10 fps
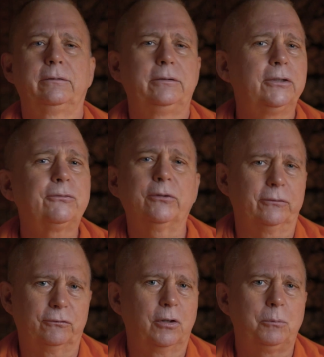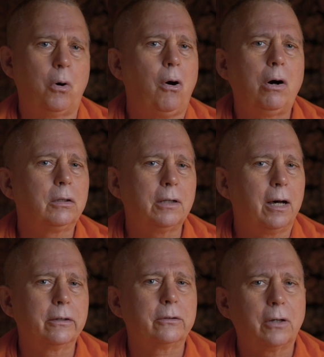different from all
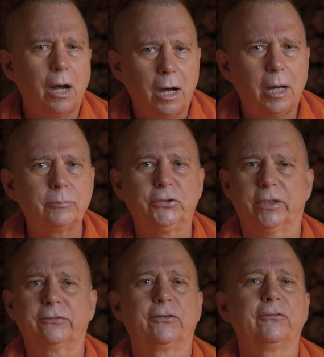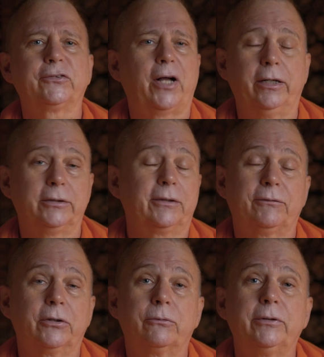other objects of
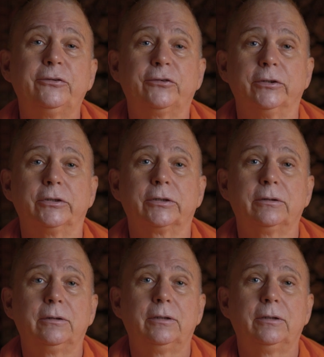scientific research,